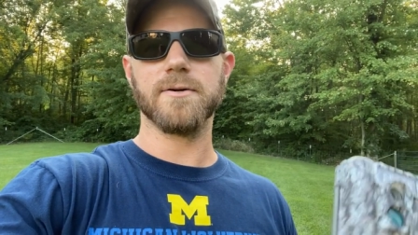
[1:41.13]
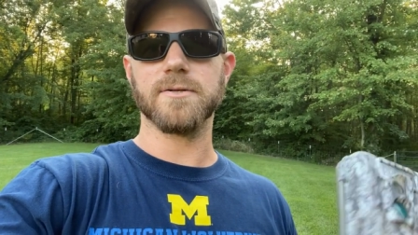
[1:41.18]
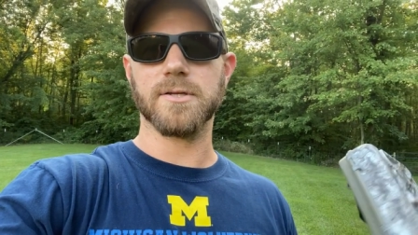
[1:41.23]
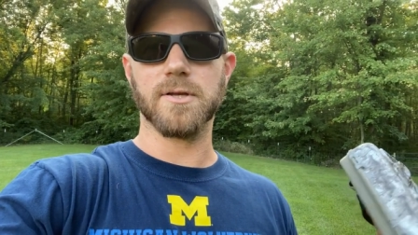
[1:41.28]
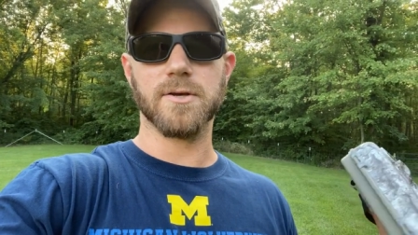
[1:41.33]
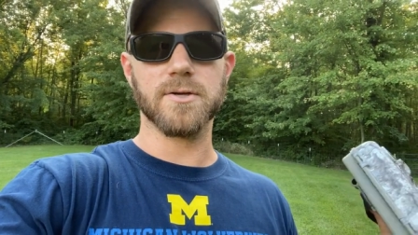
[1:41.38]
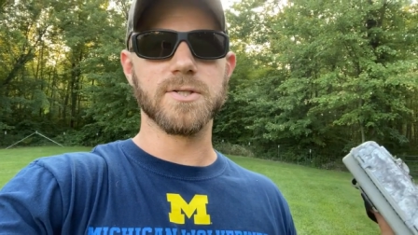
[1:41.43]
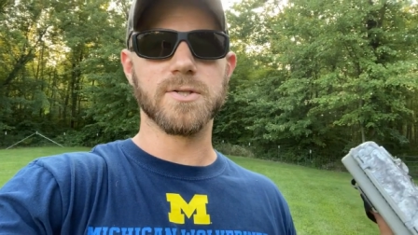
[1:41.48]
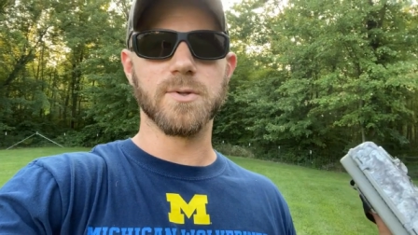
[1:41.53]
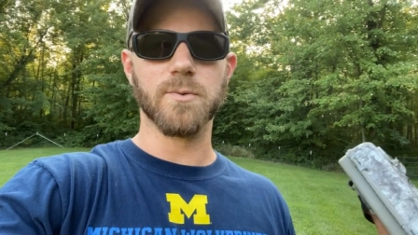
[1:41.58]
As
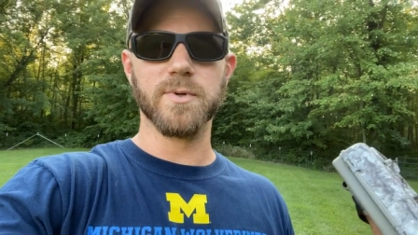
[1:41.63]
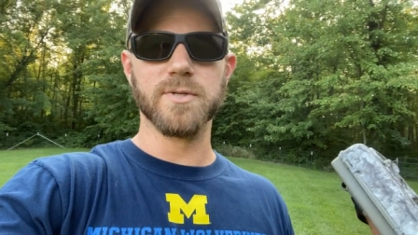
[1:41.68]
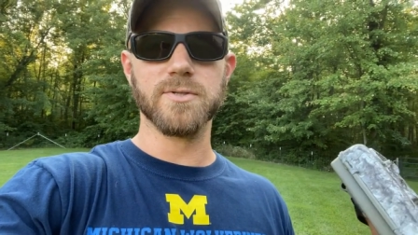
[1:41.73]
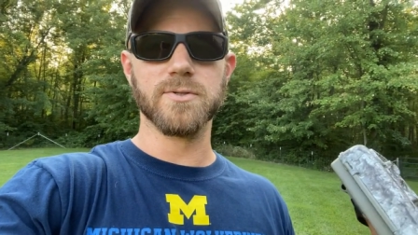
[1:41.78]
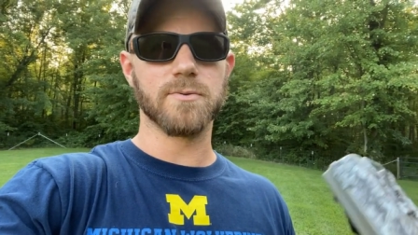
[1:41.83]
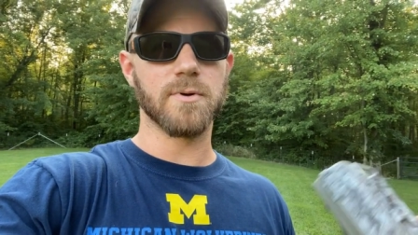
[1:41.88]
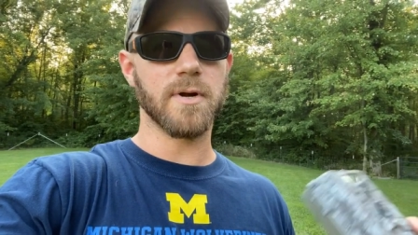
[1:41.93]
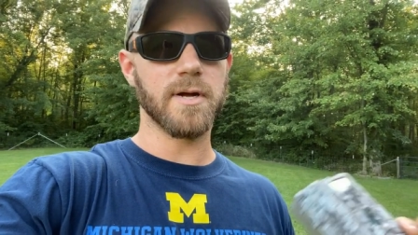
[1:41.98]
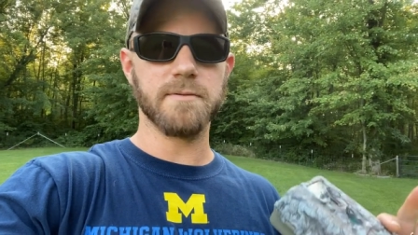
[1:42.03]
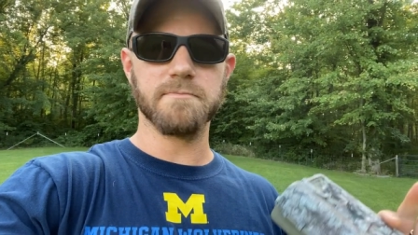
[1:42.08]
long as the
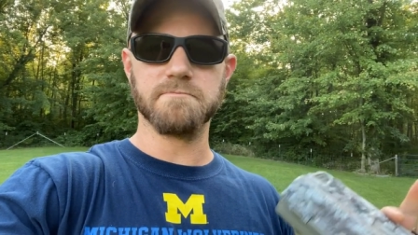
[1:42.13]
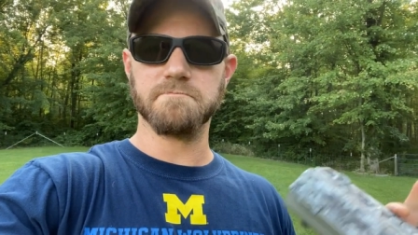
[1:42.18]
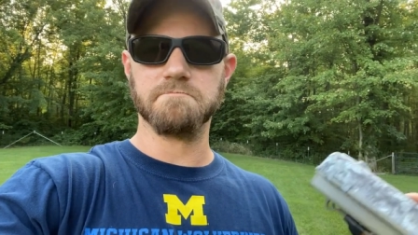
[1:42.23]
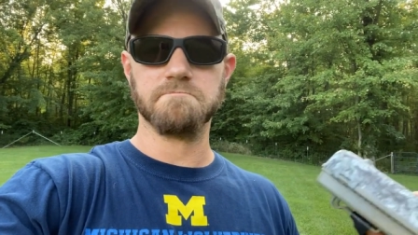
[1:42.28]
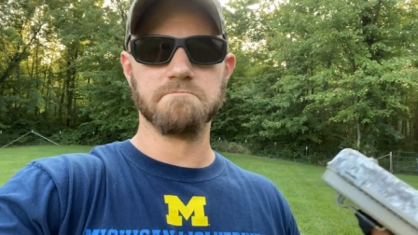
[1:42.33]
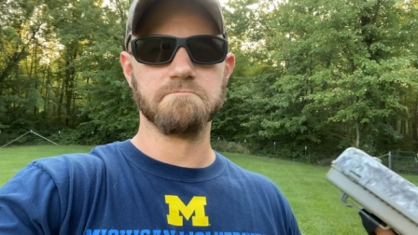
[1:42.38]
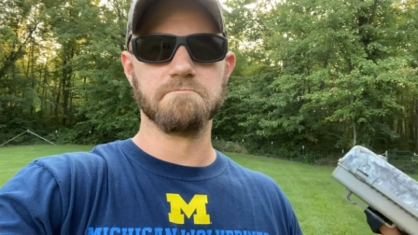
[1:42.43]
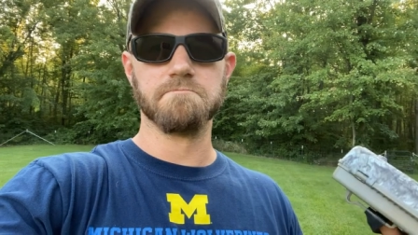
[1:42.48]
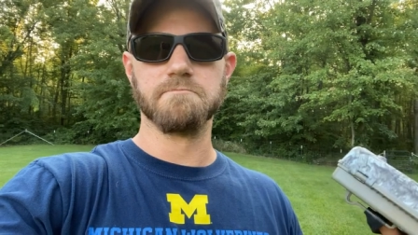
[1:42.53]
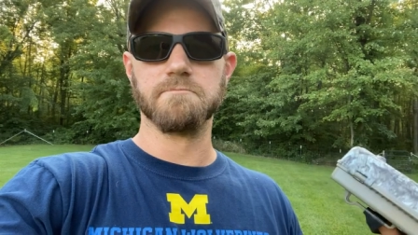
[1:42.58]
wind's right,
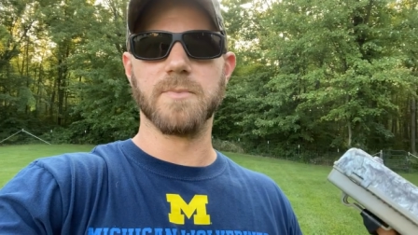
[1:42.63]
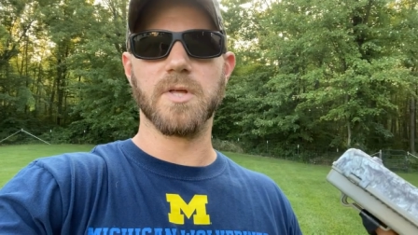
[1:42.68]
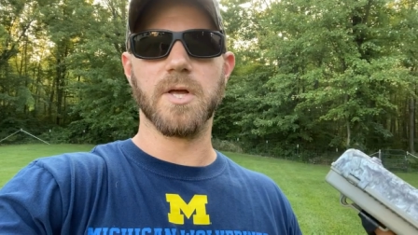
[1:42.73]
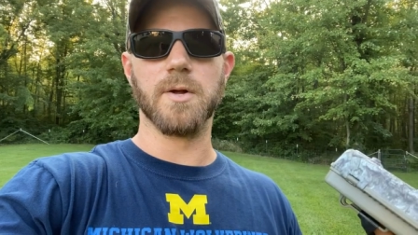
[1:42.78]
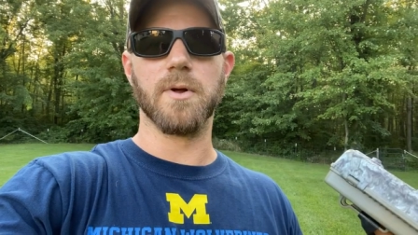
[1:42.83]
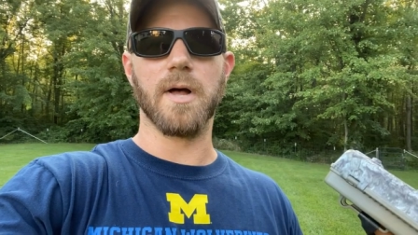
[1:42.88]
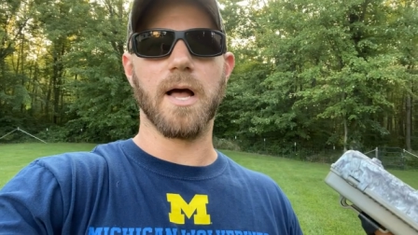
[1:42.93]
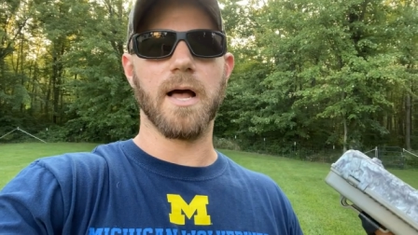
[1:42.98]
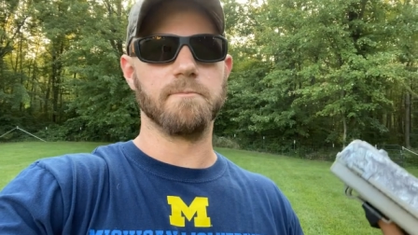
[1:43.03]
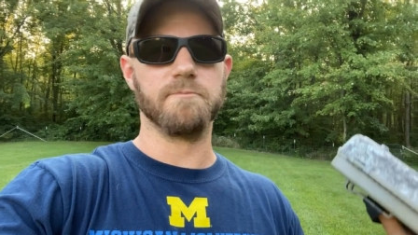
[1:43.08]

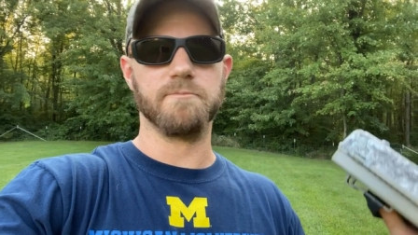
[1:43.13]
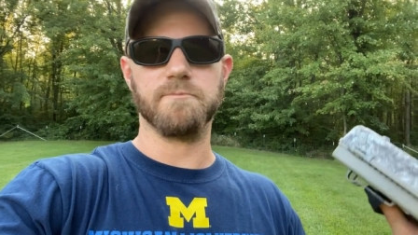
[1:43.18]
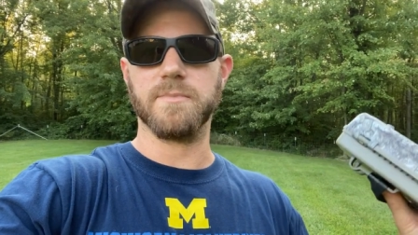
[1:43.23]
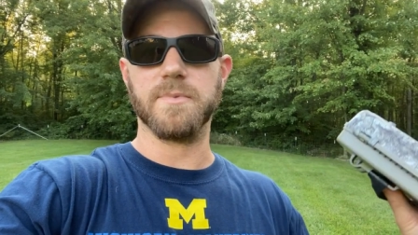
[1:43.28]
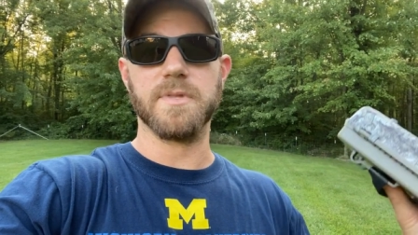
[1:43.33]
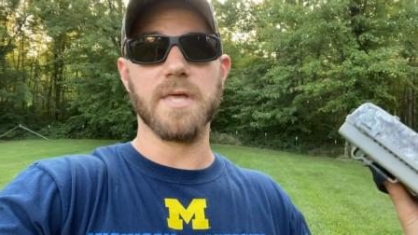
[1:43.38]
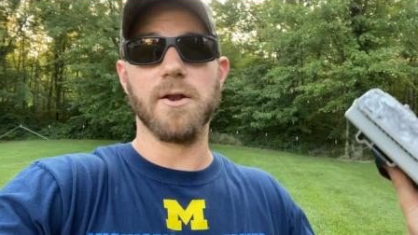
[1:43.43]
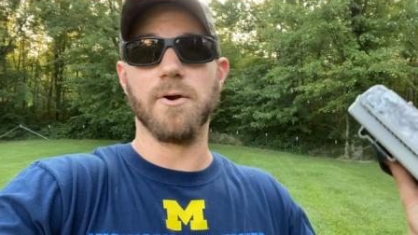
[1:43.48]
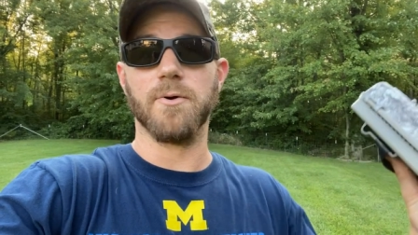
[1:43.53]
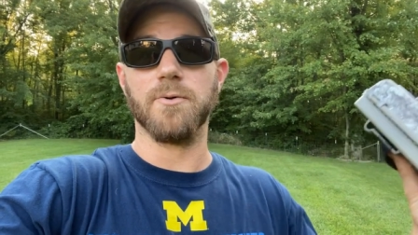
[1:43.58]
they, I,
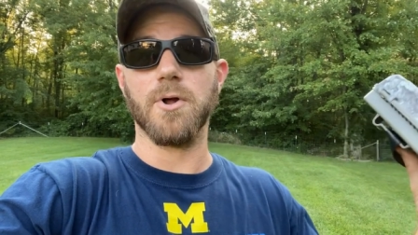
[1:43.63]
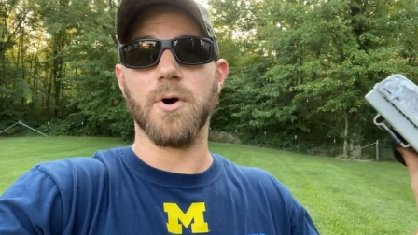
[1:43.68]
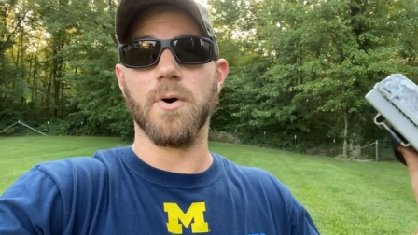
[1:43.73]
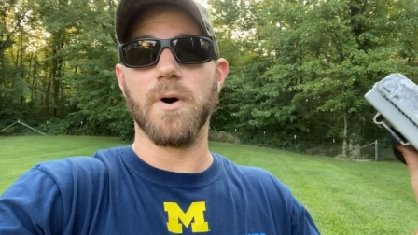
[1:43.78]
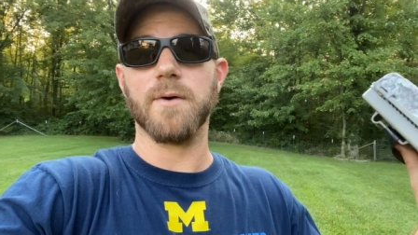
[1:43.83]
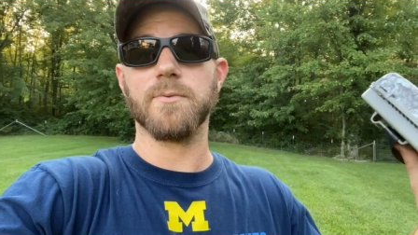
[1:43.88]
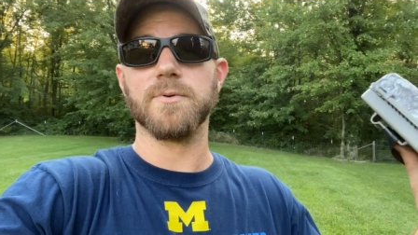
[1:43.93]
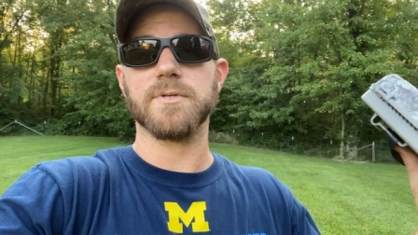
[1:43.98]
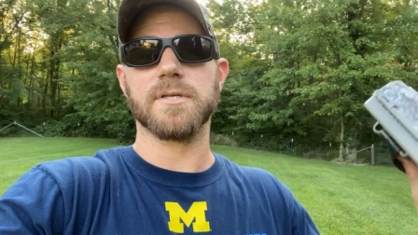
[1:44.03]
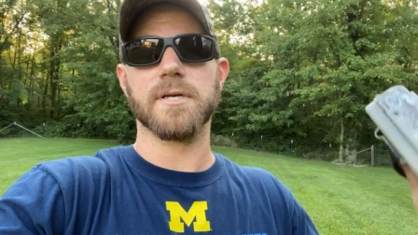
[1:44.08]
they don't know
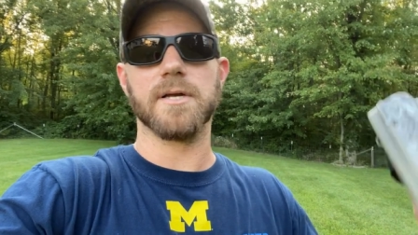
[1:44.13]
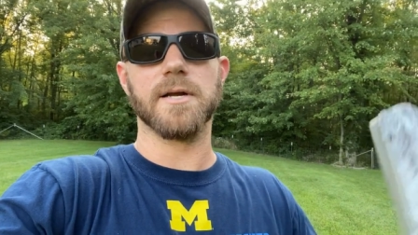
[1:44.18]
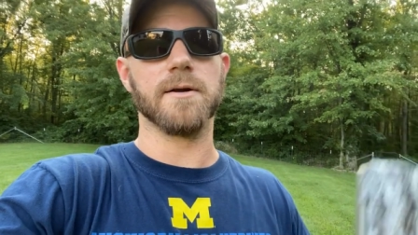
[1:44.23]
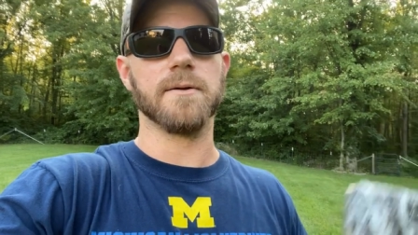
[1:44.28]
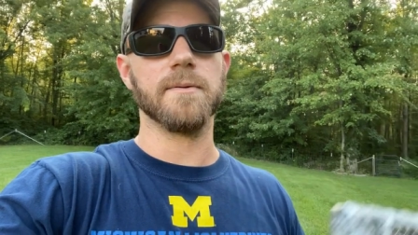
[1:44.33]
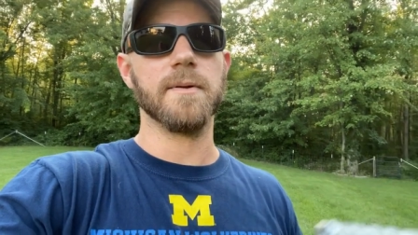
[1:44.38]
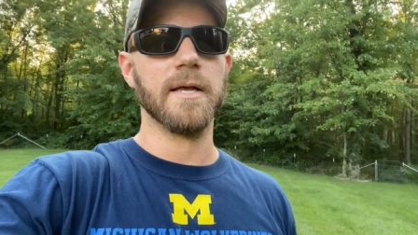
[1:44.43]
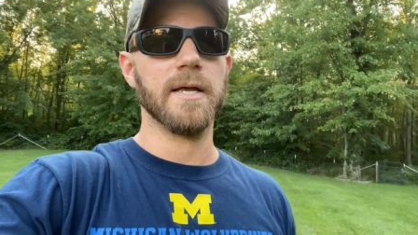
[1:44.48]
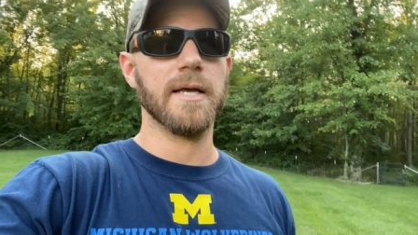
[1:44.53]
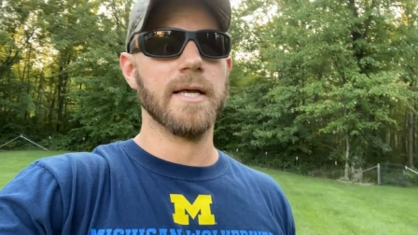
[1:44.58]
I was there.